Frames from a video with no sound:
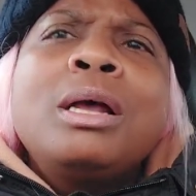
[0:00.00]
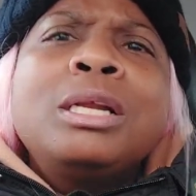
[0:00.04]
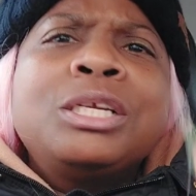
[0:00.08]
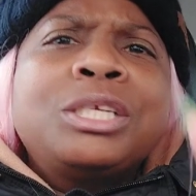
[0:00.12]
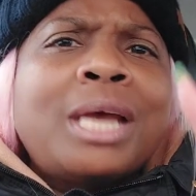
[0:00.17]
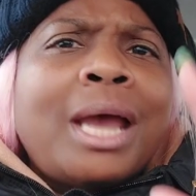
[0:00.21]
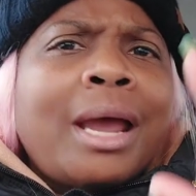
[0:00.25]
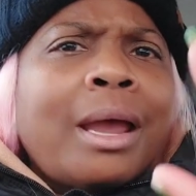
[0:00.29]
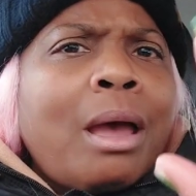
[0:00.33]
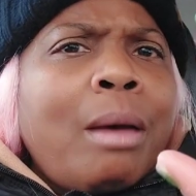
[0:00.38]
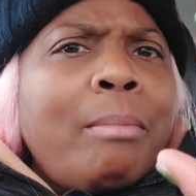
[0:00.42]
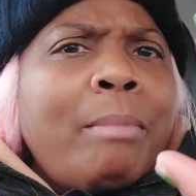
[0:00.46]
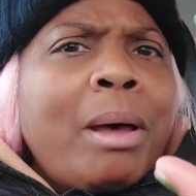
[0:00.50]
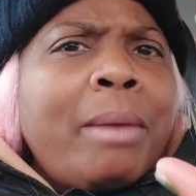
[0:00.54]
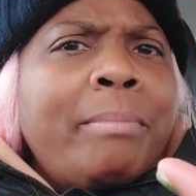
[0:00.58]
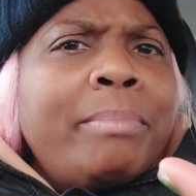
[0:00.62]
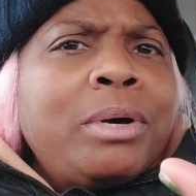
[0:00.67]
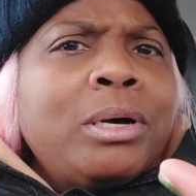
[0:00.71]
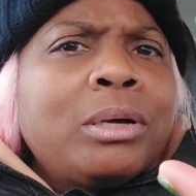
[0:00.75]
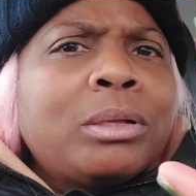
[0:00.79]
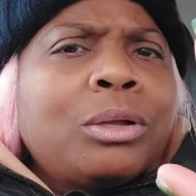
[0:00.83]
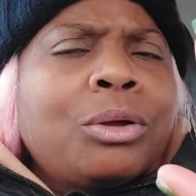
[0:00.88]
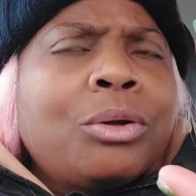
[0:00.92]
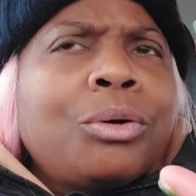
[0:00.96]
Check out my
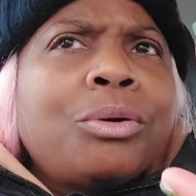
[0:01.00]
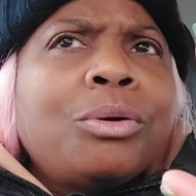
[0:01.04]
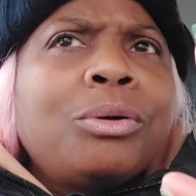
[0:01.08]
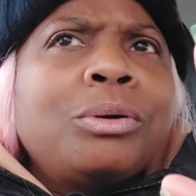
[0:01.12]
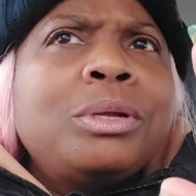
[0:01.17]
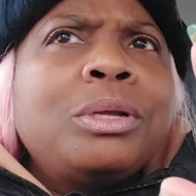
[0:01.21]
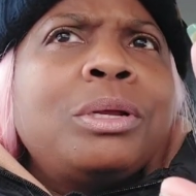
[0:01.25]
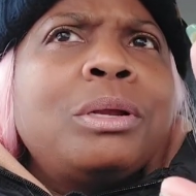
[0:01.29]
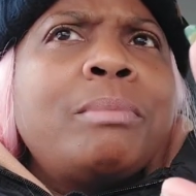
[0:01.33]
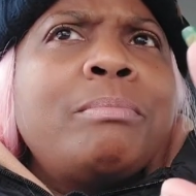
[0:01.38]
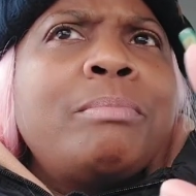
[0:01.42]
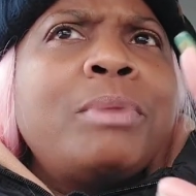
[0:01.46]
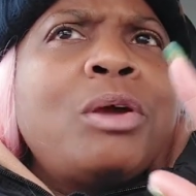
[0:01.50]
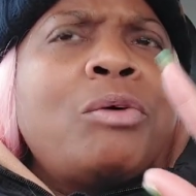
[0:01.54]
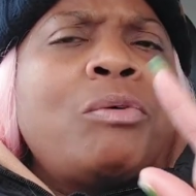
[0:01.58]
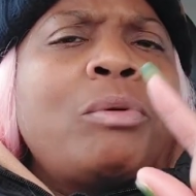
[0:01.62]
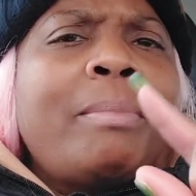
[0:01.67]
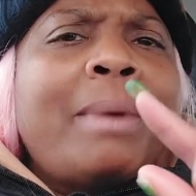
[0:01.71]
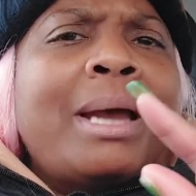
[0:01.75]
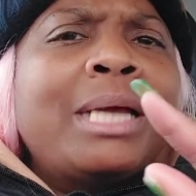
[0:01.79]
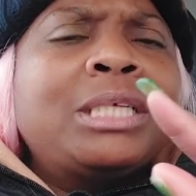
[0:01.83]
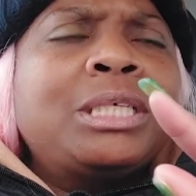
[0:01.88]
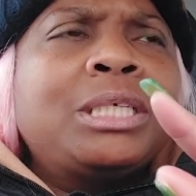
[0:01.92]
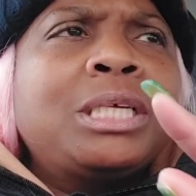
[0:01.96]
book, The Girl in the Mirror
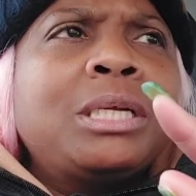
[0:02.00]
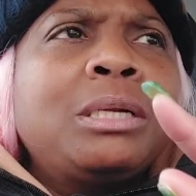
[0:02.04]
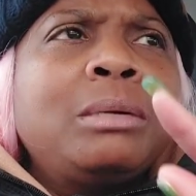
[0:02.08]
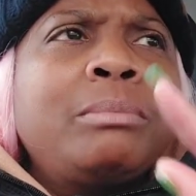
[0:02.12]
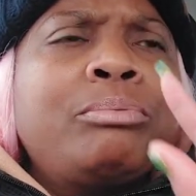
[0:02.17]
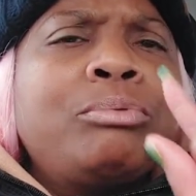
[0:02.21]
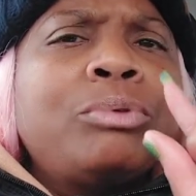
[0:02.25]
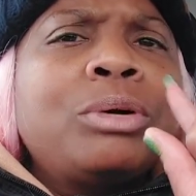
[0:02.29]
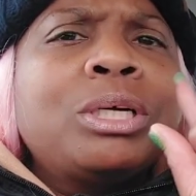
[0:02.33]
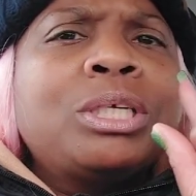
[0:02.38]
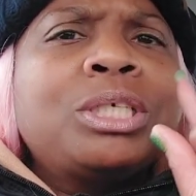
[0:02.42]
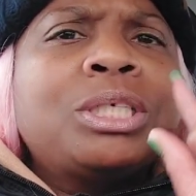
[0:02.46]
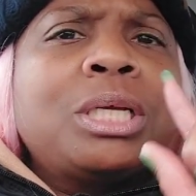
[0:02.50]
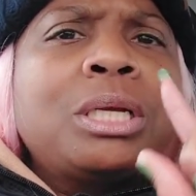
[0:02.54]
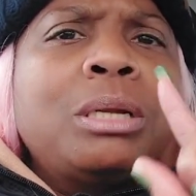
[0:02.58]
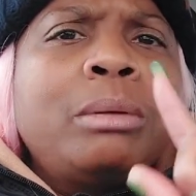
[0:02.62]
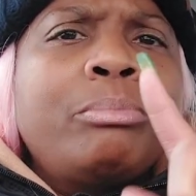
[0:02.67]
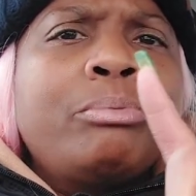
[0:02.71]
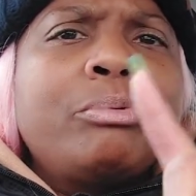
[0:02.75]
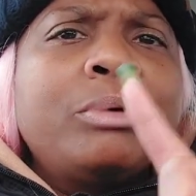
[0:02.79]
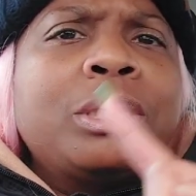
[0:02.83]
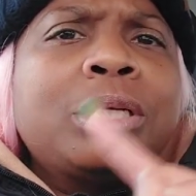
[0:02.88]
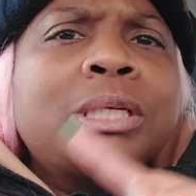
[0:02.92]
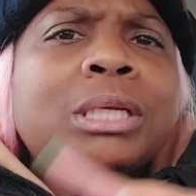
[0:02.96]
by Sheila Brooks. Sheila
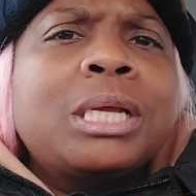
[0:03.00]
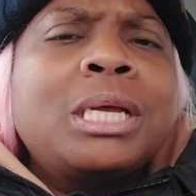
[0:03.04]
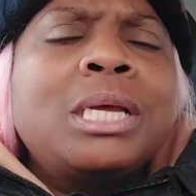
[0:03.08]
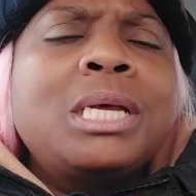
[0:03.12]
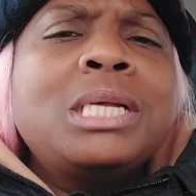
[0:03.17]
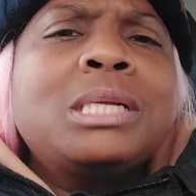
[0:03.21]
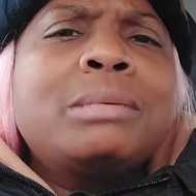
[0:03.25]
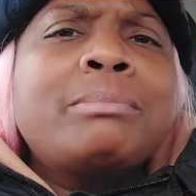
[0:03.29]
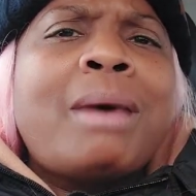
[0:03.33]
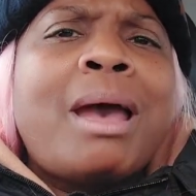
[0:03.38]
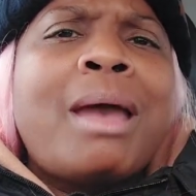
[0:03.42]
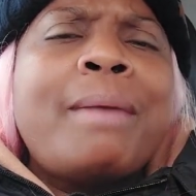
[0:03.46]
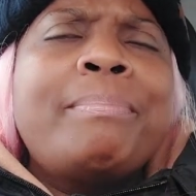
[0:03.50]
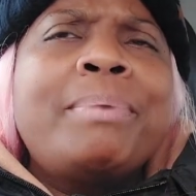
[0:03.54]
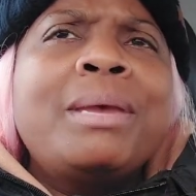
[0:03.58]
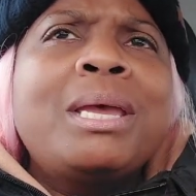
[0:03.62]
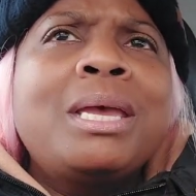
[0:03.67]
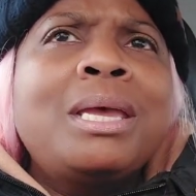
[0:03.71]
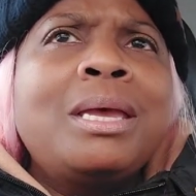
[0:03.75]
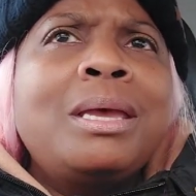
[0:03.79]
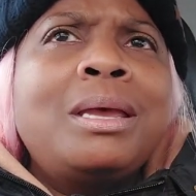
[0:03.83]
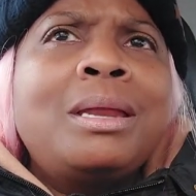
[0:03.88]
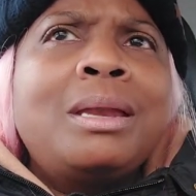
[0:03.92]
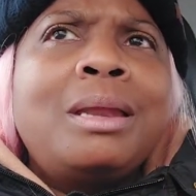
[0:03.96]
Brooks is my
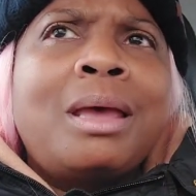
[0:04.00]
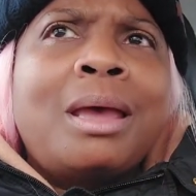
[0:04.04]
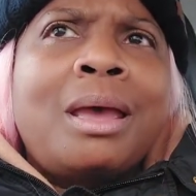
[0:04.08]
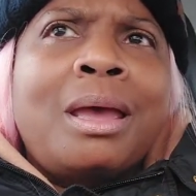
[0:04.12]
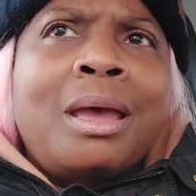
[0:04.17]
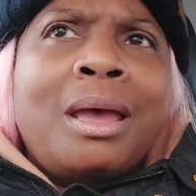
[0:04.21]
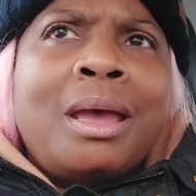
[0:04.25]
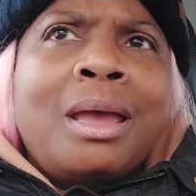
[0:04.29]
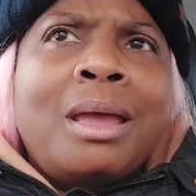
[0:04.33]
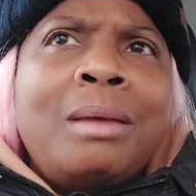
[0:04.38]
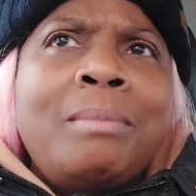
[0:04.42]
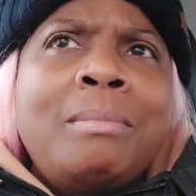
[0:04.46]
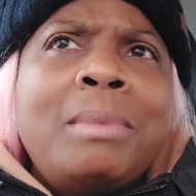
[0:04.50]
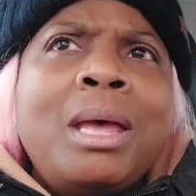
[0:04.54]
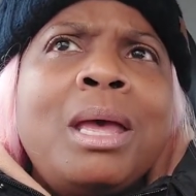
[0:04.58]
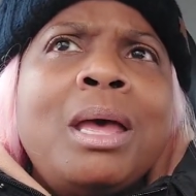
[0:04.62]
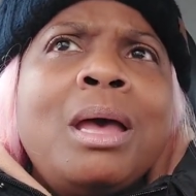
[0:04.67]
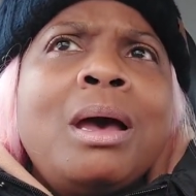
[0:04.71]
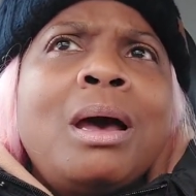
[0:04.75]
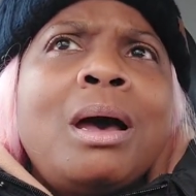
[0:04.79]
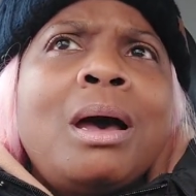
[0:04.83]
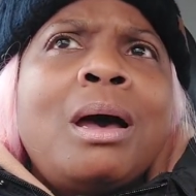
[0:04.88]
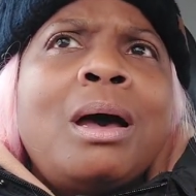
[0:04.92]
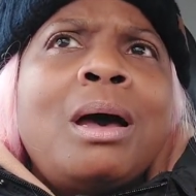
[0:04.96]
pen name.
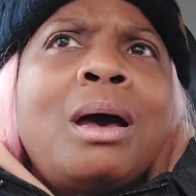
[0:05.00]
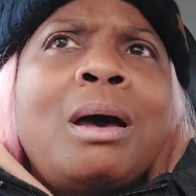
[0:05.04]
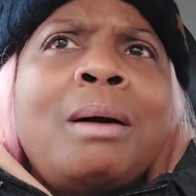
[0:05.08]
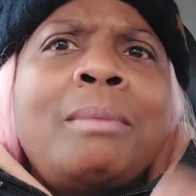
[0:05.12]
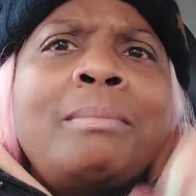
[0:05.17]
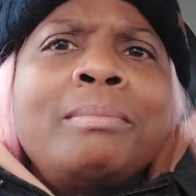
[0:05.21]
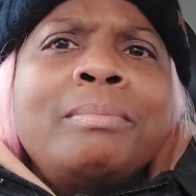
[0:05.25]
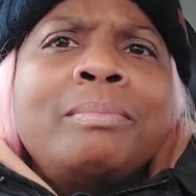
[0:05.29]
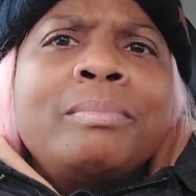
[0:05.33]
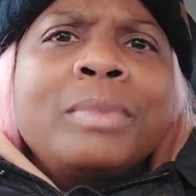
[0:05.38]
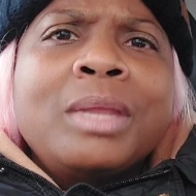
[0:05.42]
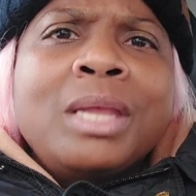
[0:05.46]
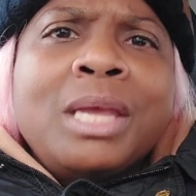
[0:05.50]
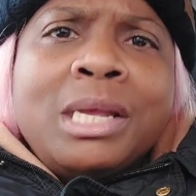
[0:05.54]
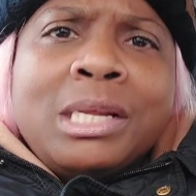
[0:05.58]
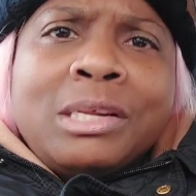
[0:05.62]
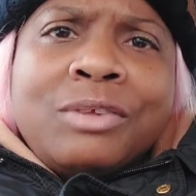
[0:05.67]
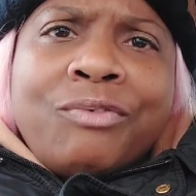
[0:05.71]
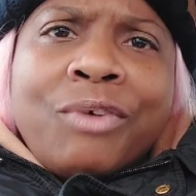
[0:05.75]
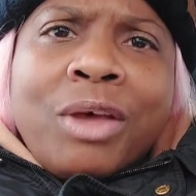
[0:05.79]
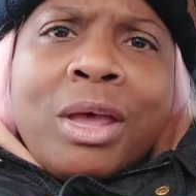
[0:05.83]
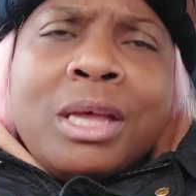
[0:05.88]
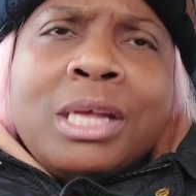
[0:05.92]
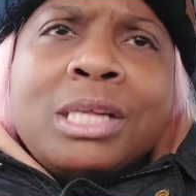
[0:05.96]
Um,
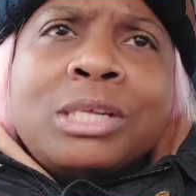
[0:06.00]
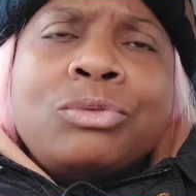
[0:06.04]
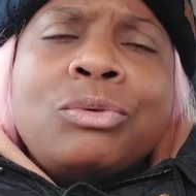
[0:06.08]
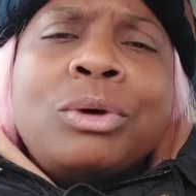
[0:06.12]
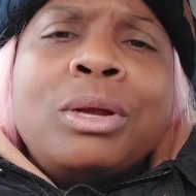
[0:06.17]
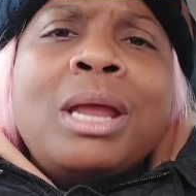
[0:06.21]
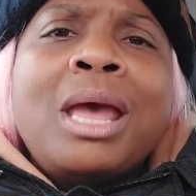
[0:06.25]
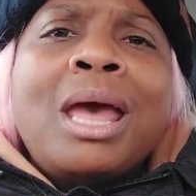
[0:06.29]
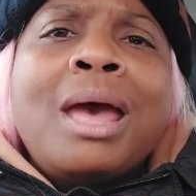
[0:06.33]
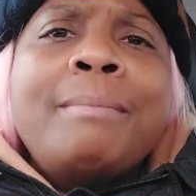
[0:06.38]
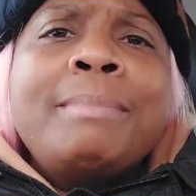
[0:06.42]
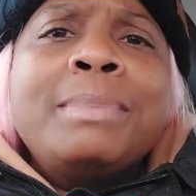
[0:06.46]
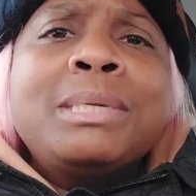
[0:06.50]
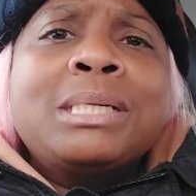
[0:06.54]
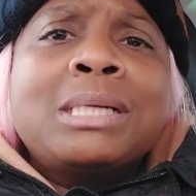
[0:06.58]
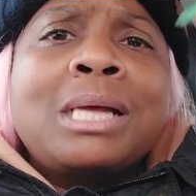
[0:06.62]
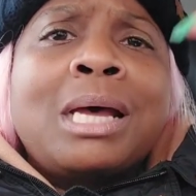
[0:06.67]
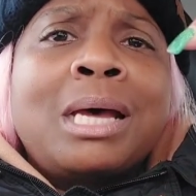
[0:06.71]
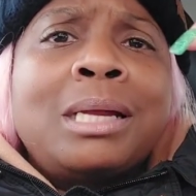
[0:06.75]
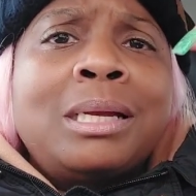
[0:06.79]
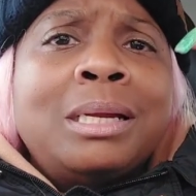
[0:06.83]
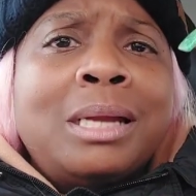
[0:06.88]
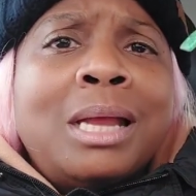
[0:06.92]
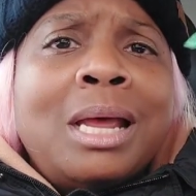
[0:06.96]
it's, from, it's on
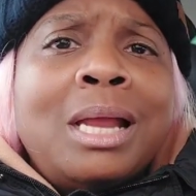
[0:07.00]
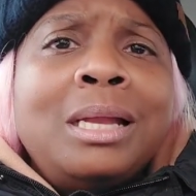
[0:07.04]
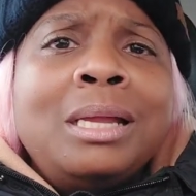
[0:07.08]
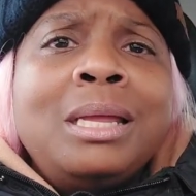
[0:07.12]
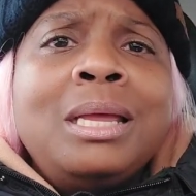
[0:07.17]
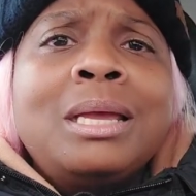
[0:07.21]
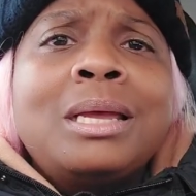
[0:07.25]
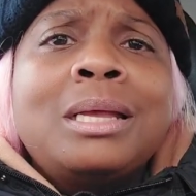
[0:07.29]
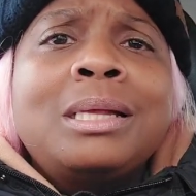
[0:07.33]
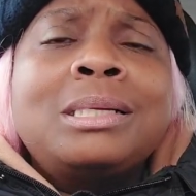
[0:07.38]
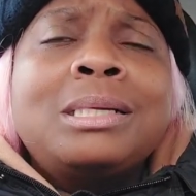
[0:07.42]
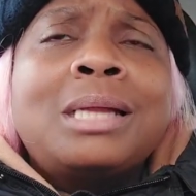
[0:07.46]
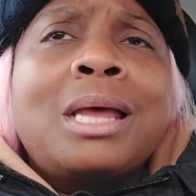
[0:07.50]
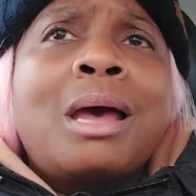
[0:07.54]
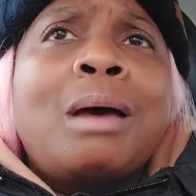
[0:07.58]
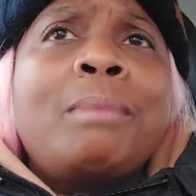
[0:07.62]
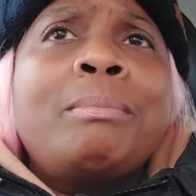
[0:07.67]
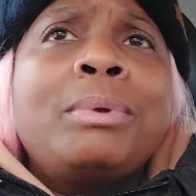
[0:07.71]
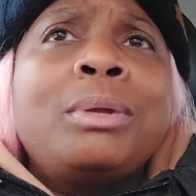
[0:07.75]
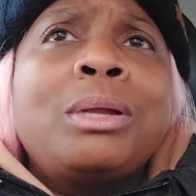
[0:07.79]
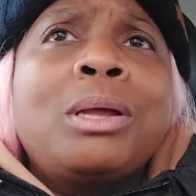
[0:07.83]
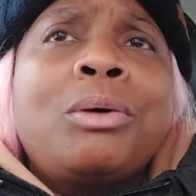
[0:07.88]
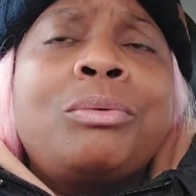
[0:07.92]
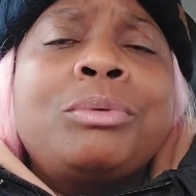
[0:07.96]
Amazon, and that link is down
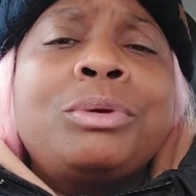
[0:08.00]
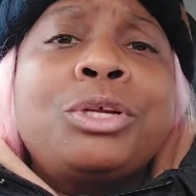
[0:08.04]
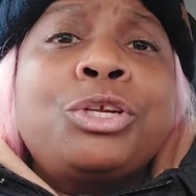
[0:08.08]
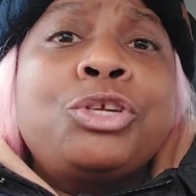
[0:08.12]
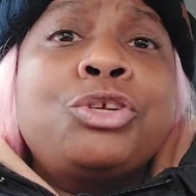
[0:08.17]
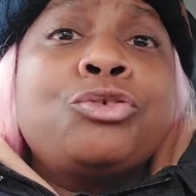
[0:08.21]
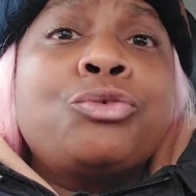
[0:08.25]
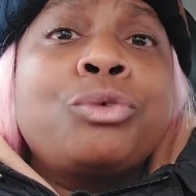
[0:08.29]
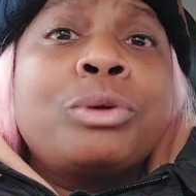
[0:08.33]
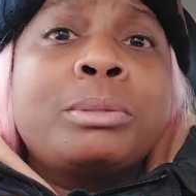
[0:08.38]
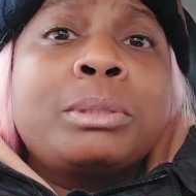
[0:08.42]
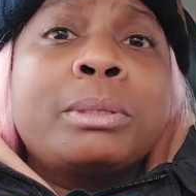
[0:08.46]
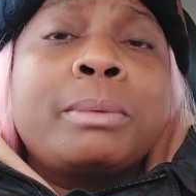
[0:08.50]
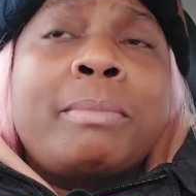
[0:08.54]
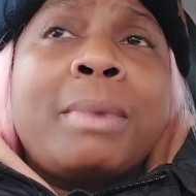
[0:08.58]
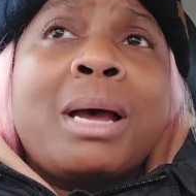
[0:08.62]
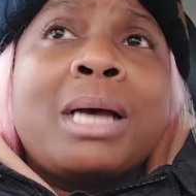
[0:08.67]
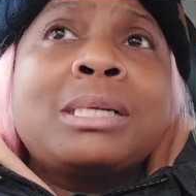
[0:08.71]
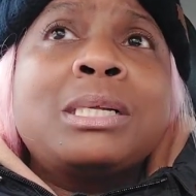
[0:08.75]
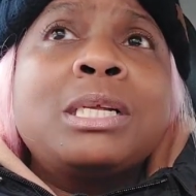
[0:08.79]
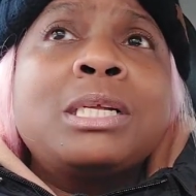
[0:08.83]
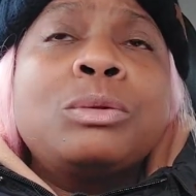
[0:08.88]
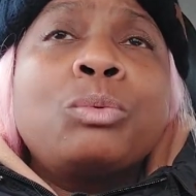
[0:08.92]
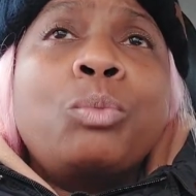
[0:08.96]
below in the description
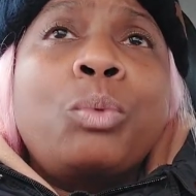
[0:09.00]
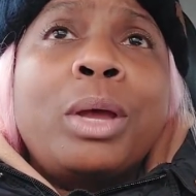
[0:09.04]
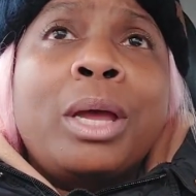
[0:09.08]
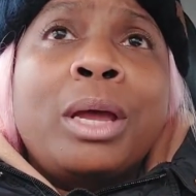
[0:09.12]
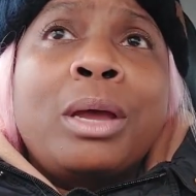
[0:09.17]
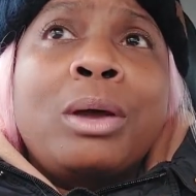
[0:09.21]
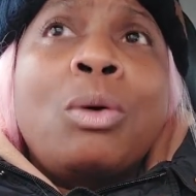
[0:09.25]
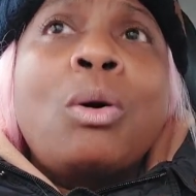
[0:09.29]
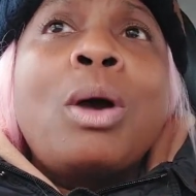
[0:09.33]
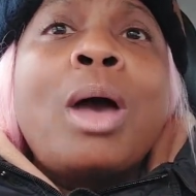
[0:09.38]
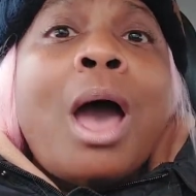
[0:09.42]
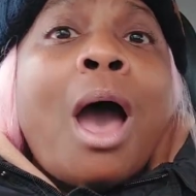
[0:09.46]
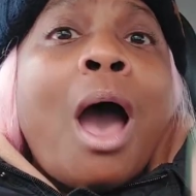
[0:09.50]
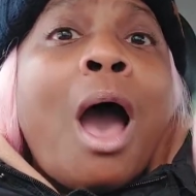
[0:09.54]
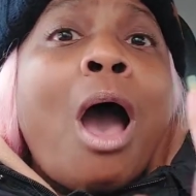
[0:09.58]
box as well.